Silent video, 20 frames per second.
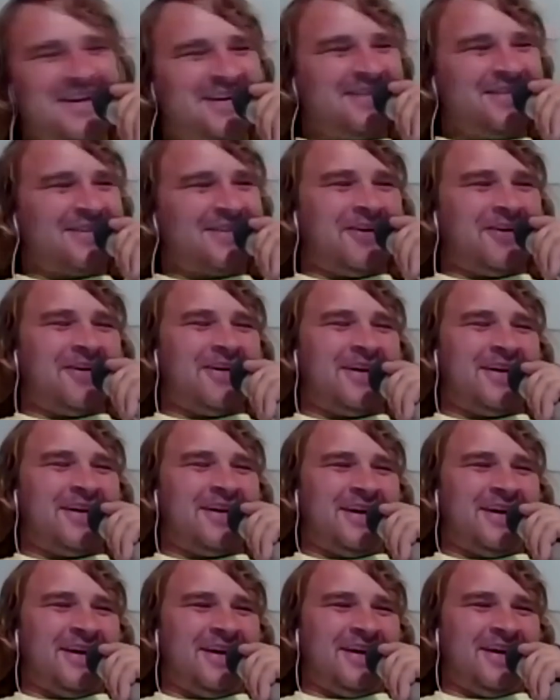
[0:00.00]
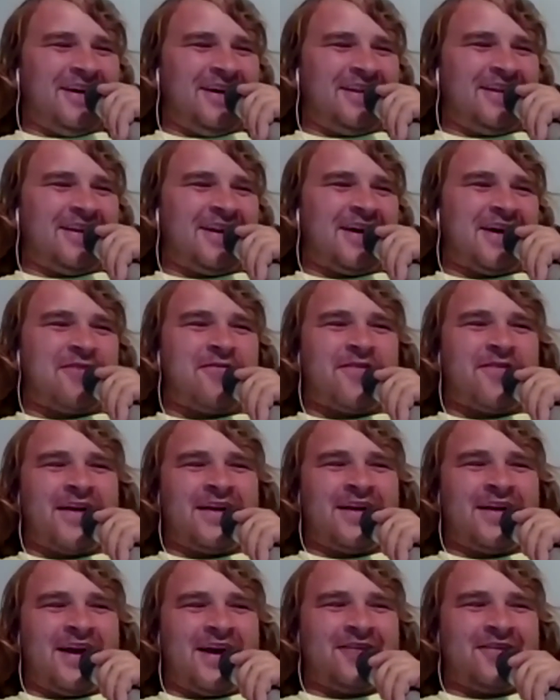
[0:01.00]
So then I
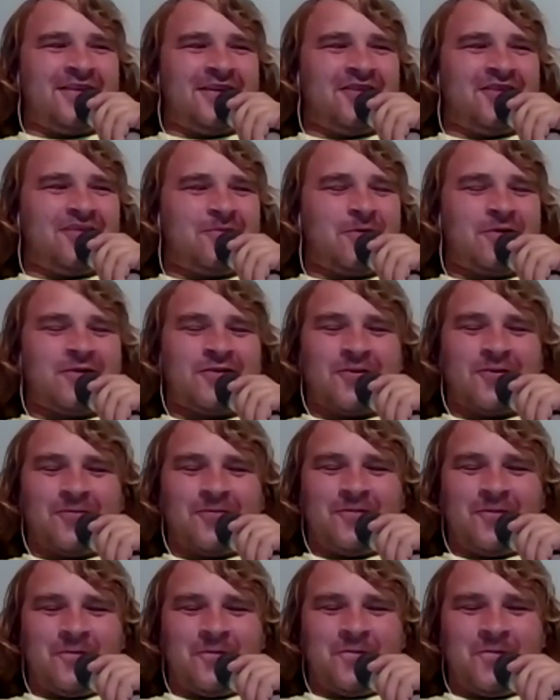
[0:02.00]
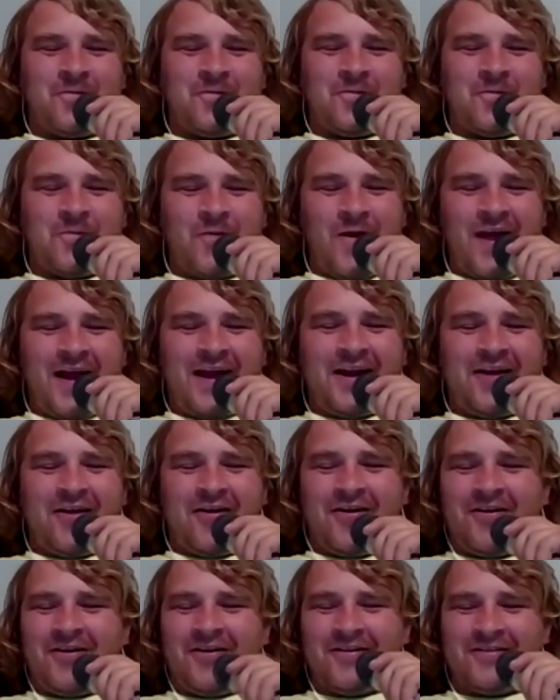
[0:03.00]
find out that it's supposed to rain
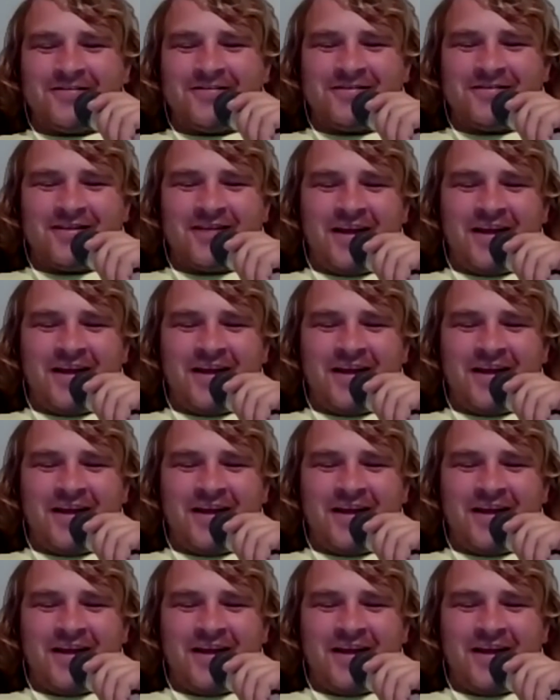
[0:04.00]
all